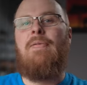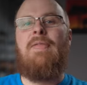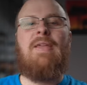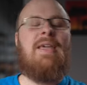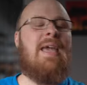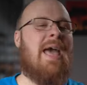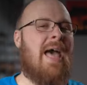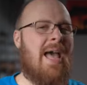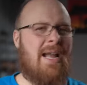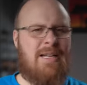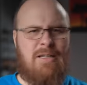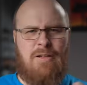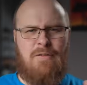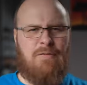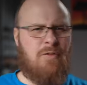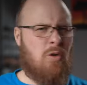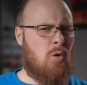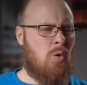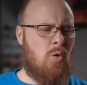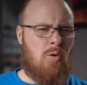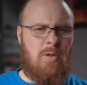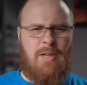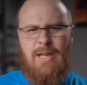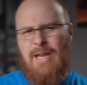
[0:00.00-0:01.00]
the active
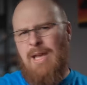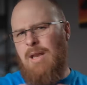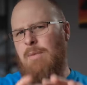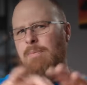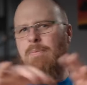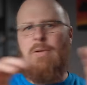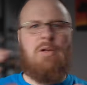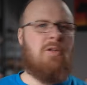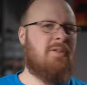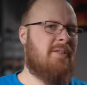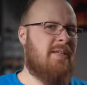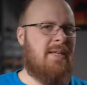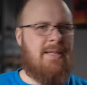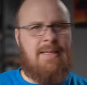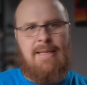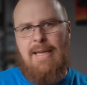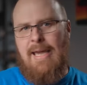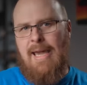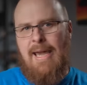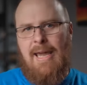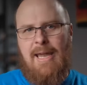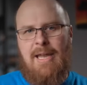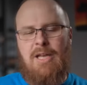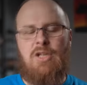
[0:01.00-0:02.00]
cooling and built-in
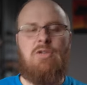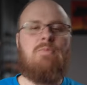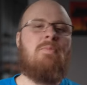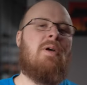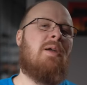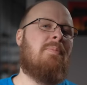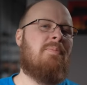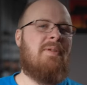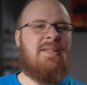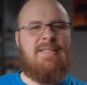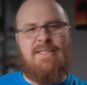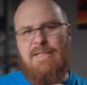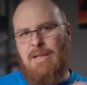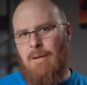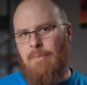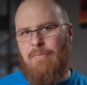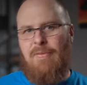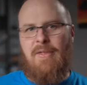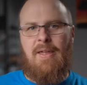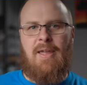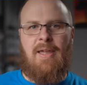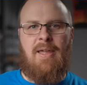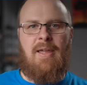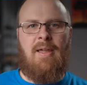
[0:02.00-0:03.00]
cage might be
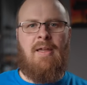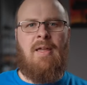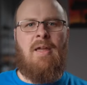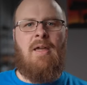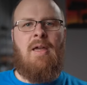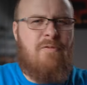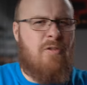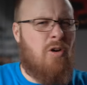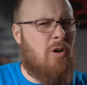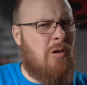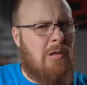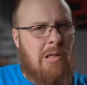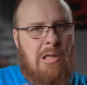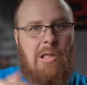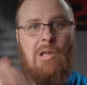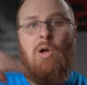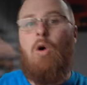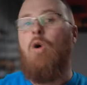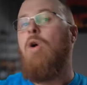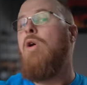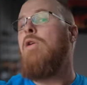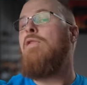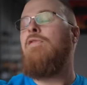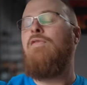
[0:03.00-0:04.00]
something for
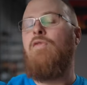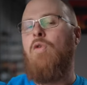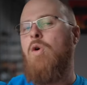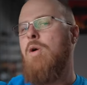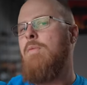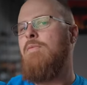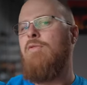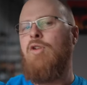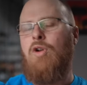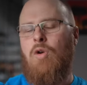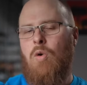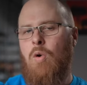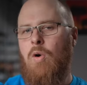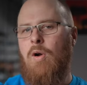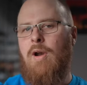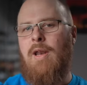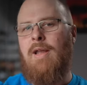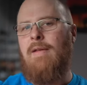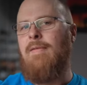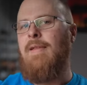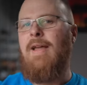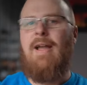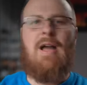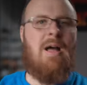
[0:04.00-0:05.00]
long form
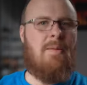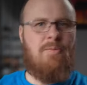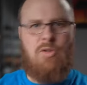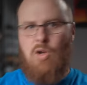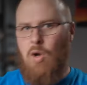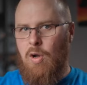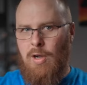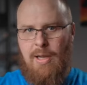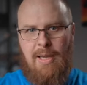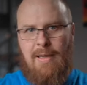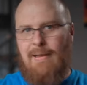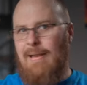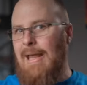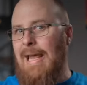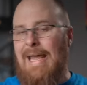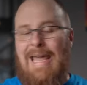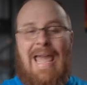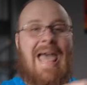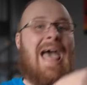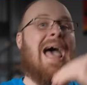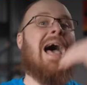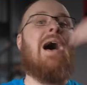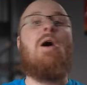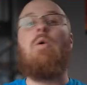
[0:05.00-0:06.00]
recording. Like I'm talking like
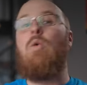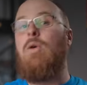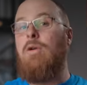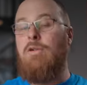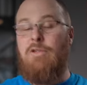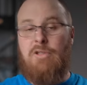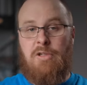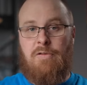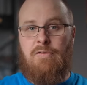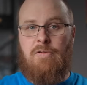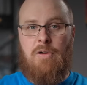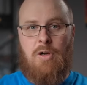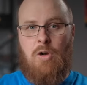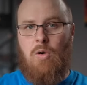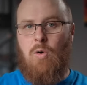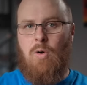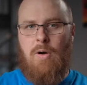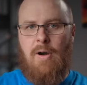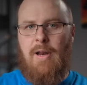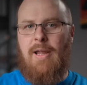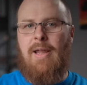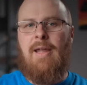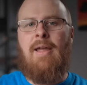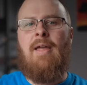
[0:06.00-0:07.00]
hours of
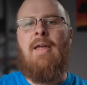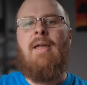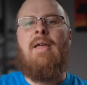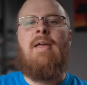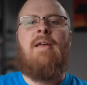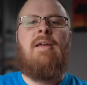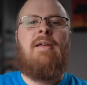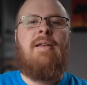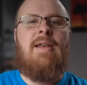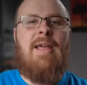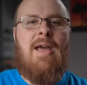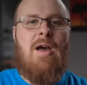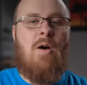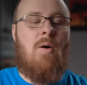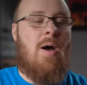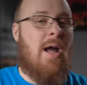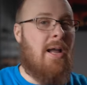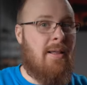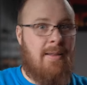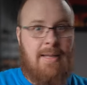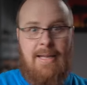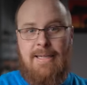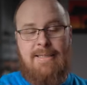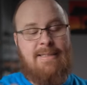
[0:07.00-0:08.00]
recording. Now,
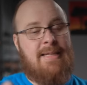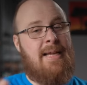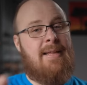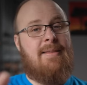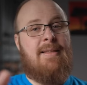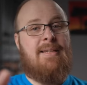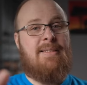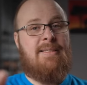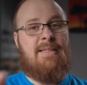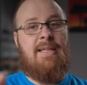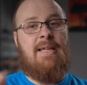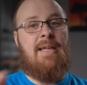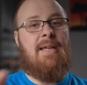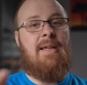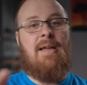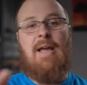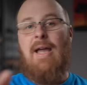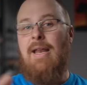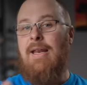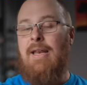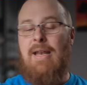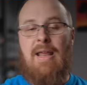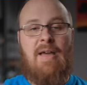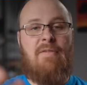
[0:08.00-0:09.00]
I, like I said, this thing, I
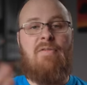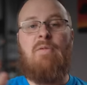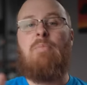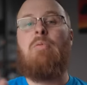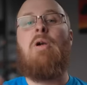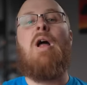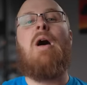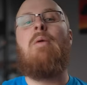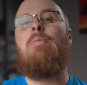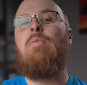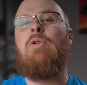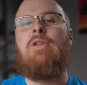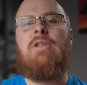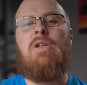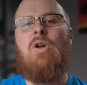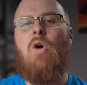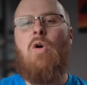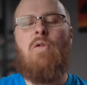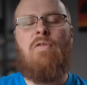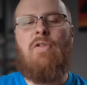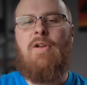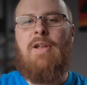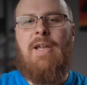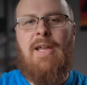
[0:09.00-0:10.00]
didn't have a problem with the
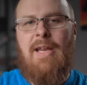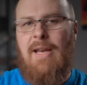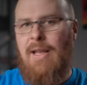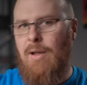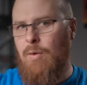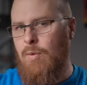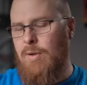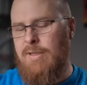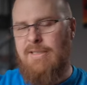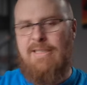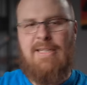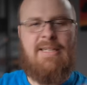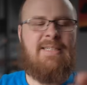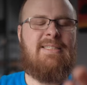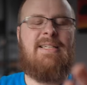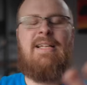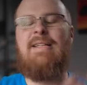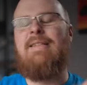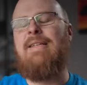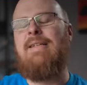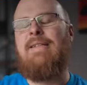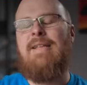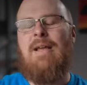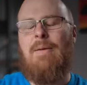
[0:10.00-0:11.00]
overheating once I
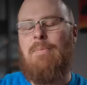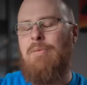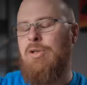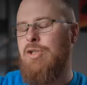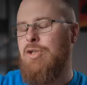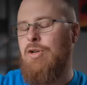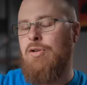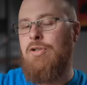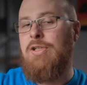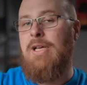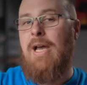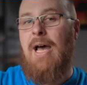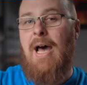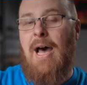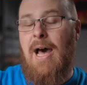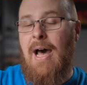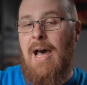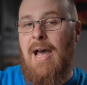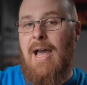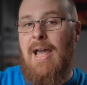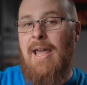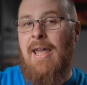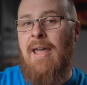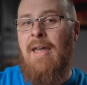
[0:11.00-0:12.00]
sent the temperature to
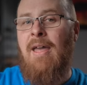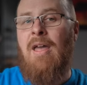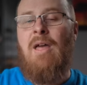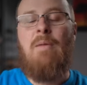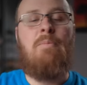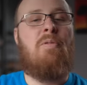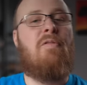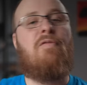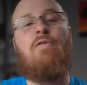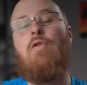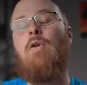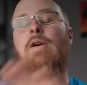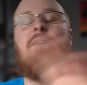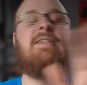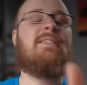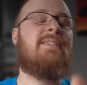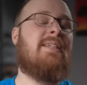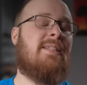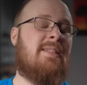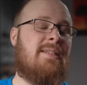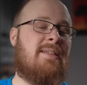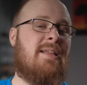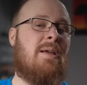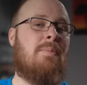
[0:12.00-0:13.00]
high. Before I
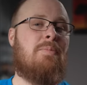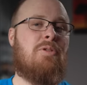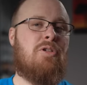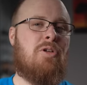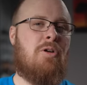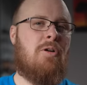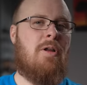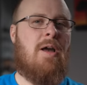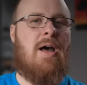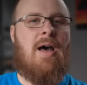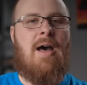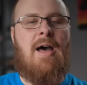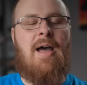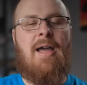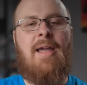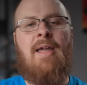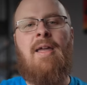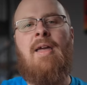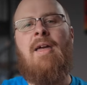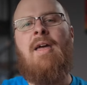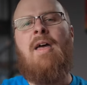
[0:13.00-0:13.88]
set the temperature to high,